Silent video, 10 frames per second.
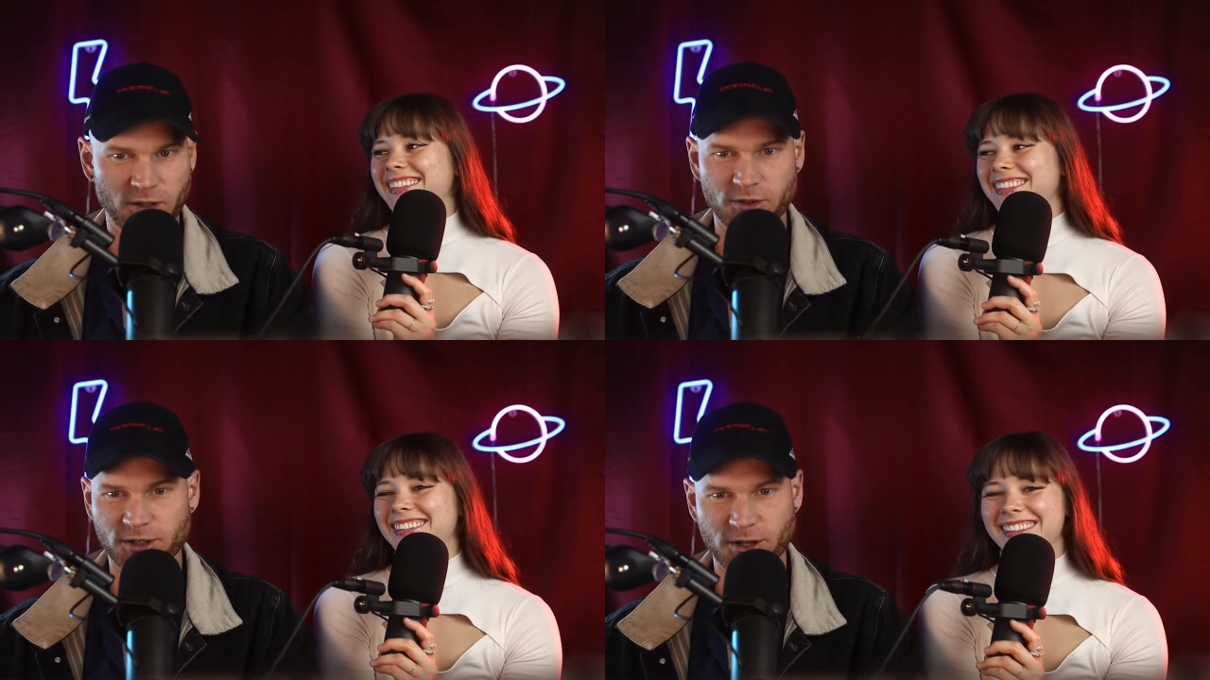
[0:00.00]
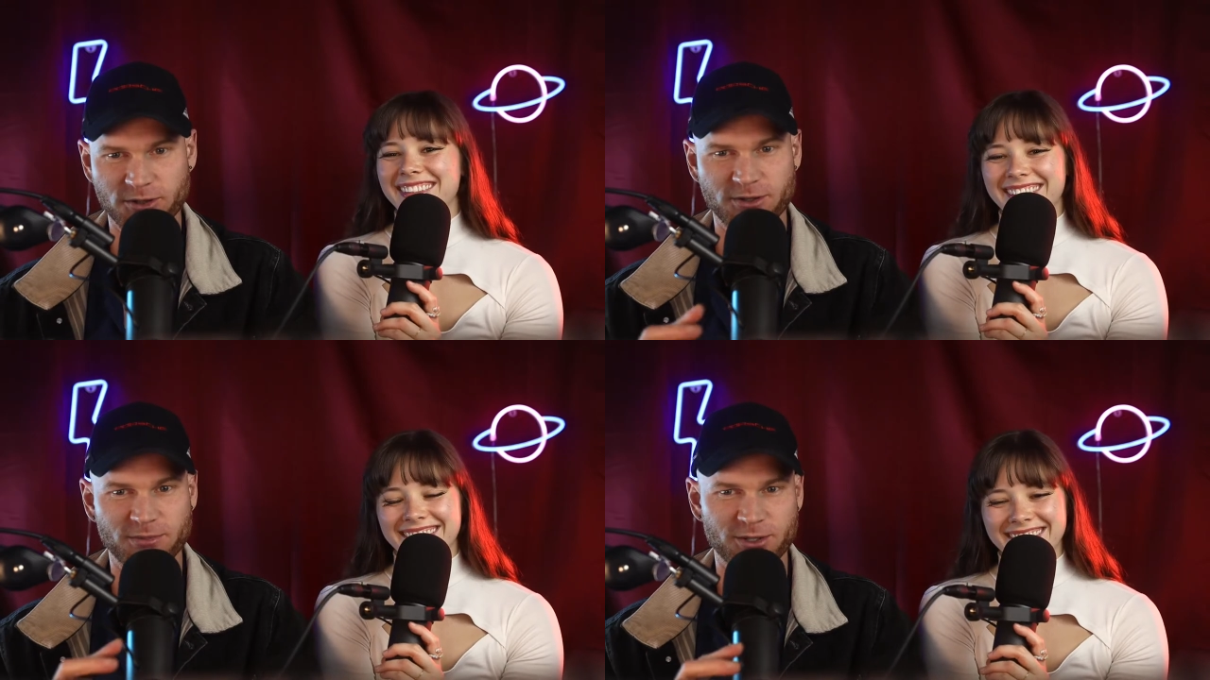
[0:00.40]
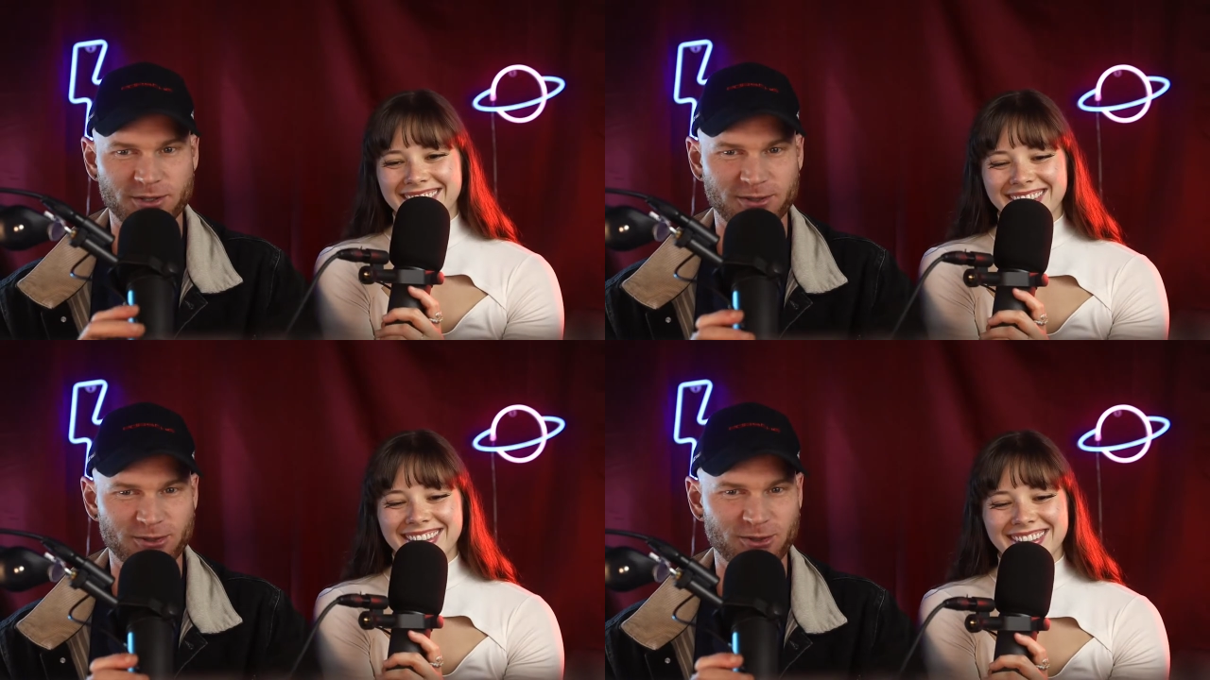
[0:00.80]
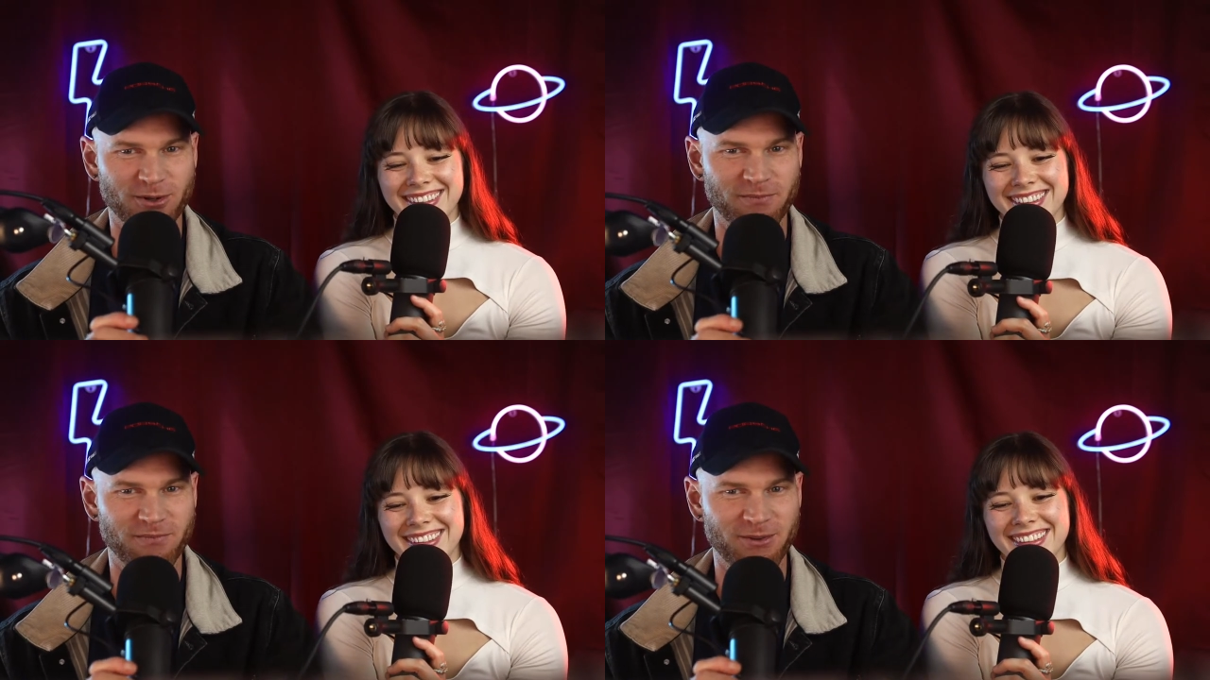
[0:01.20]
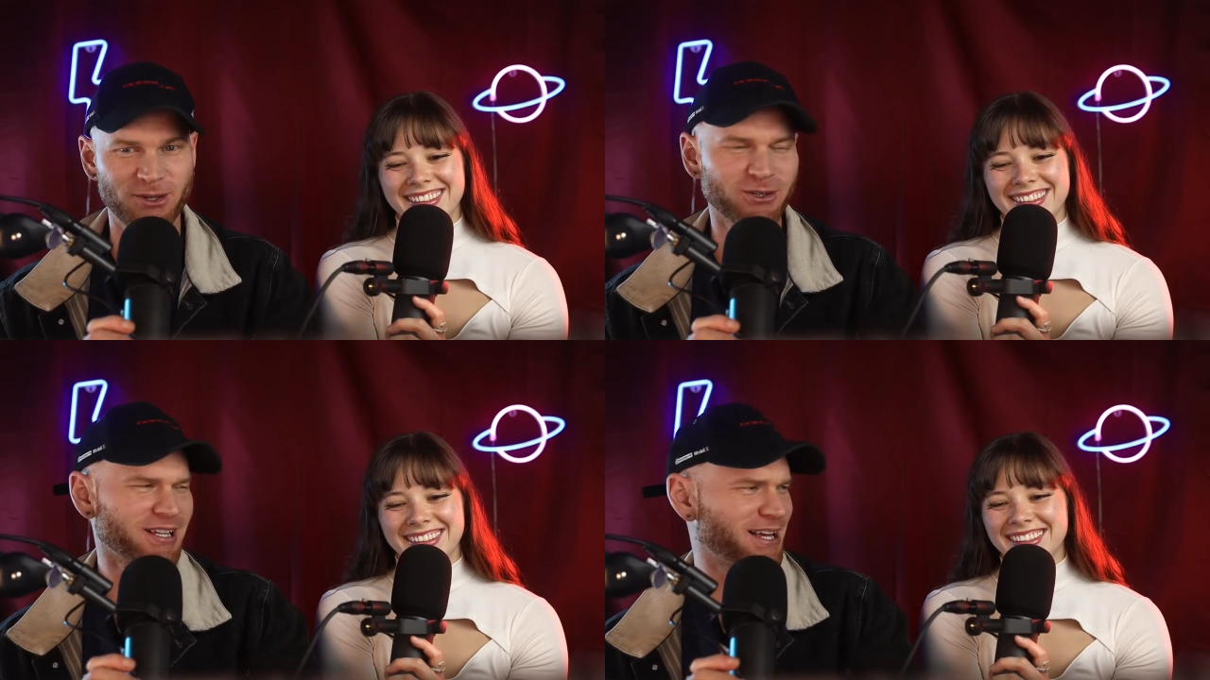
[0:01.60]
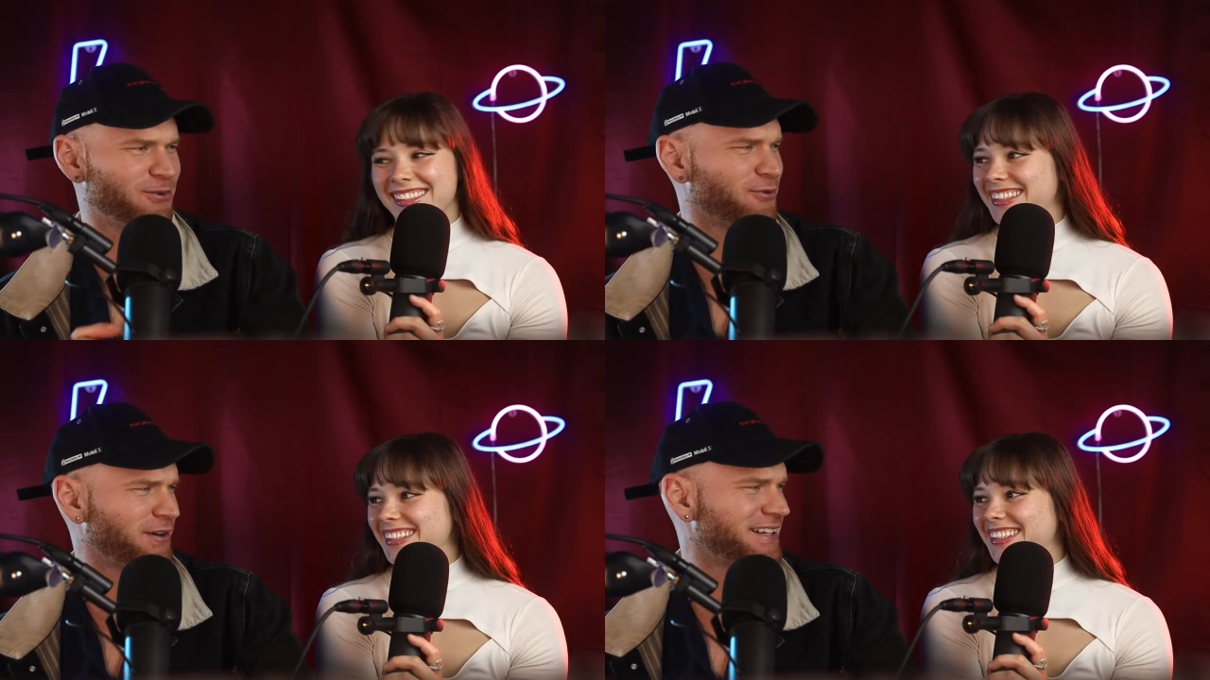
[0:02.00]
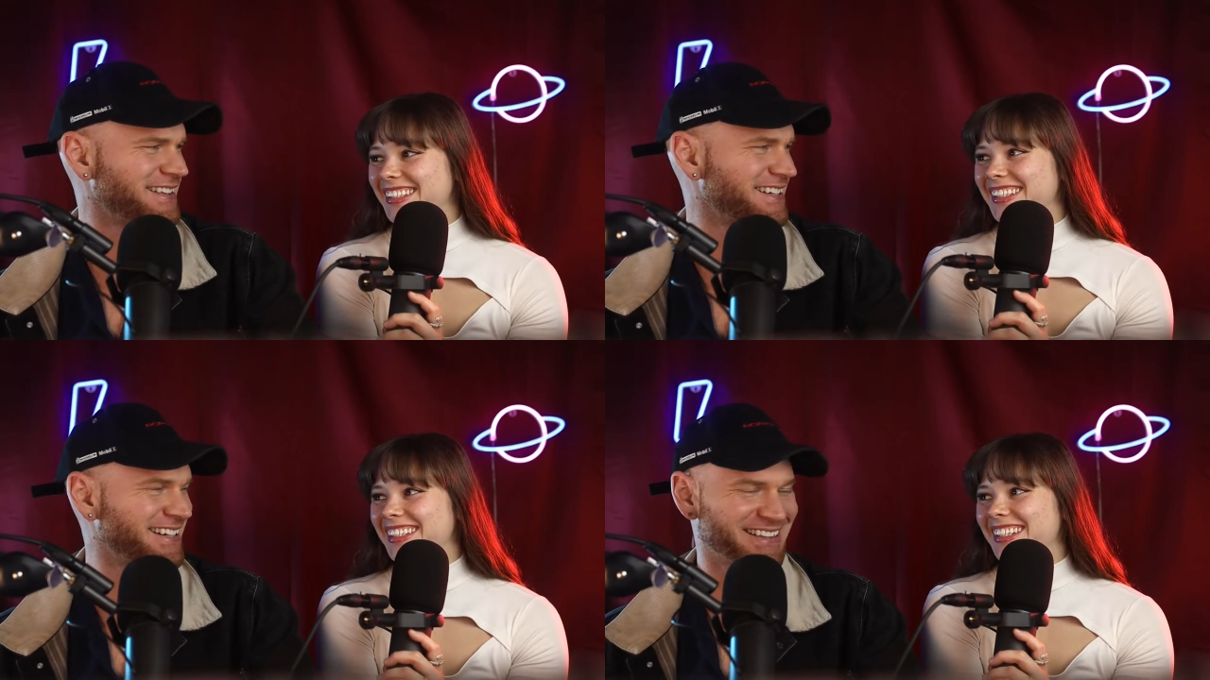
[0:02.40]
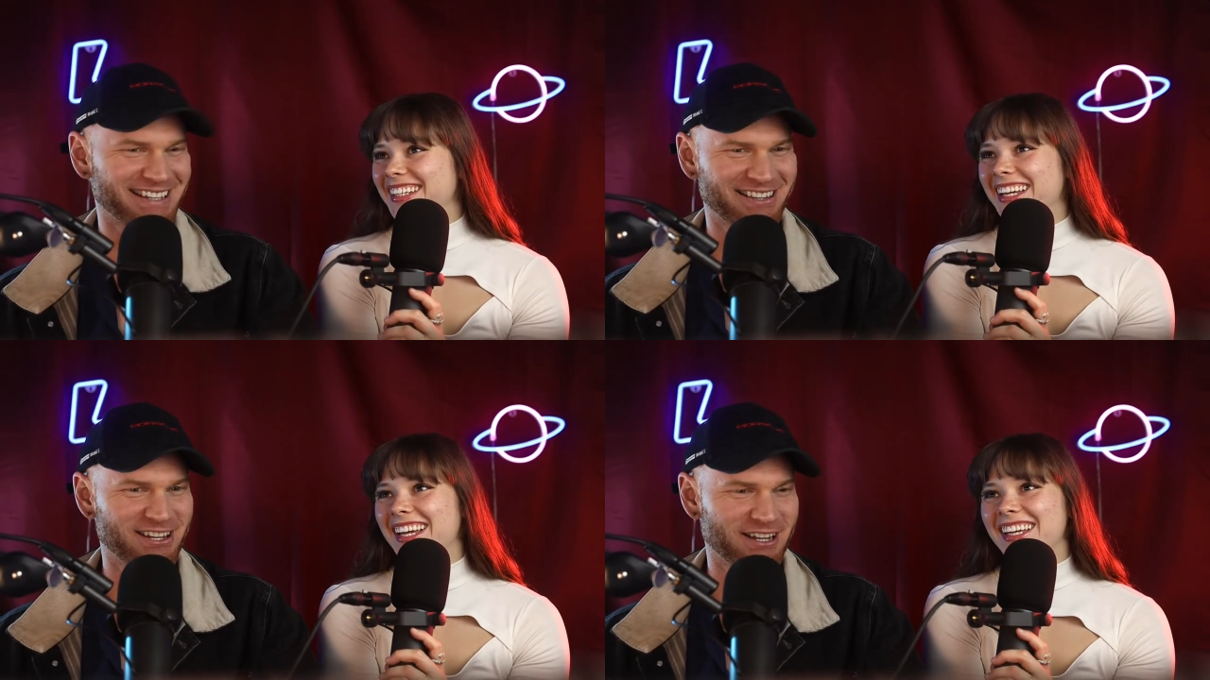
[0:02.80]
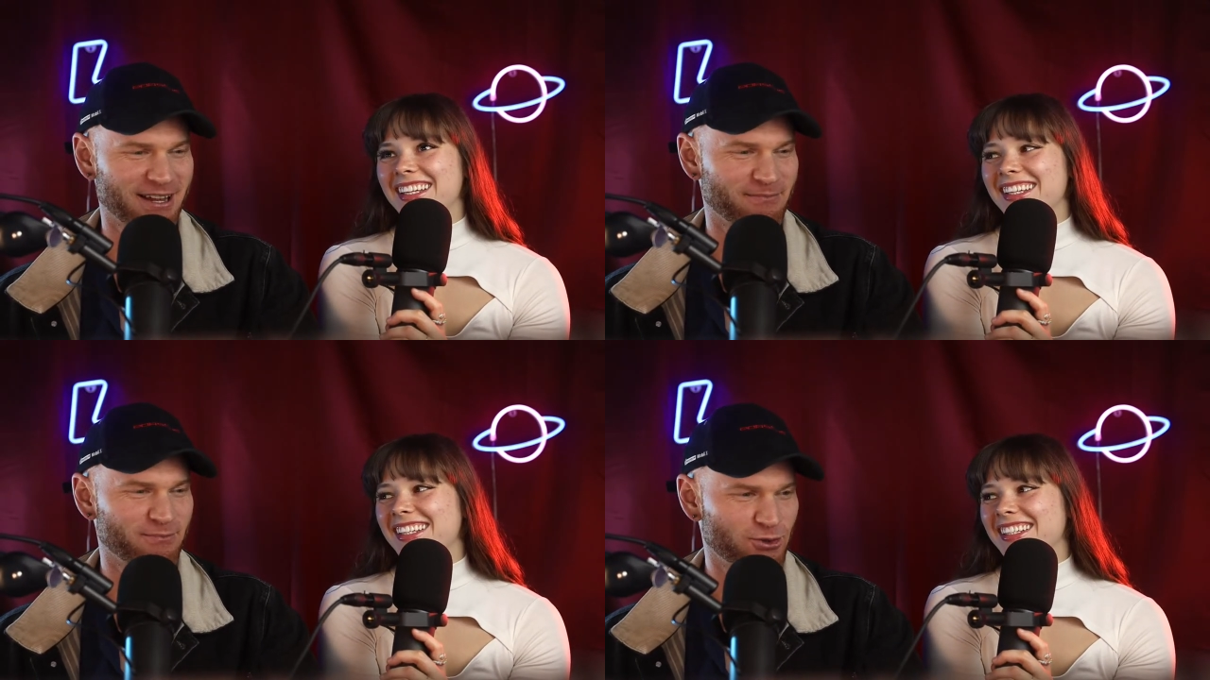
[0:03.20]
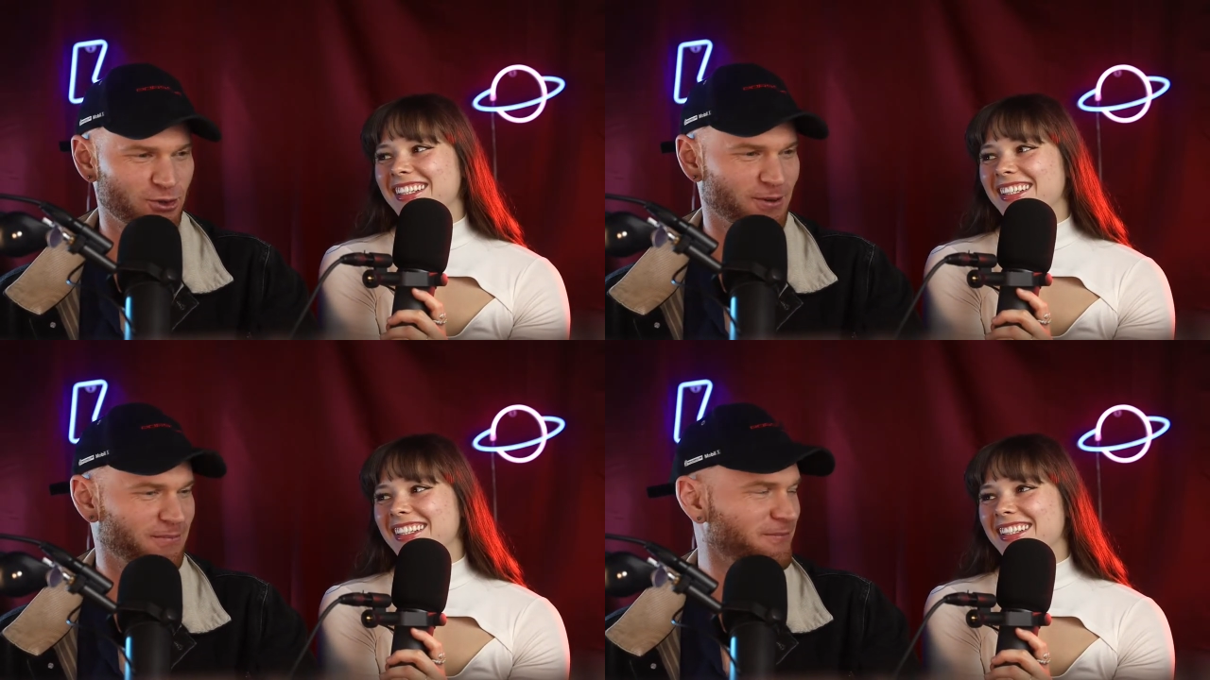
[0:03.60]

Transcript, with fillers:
Speaker 1: good contribution sure you look like you were really thinking then you're like sure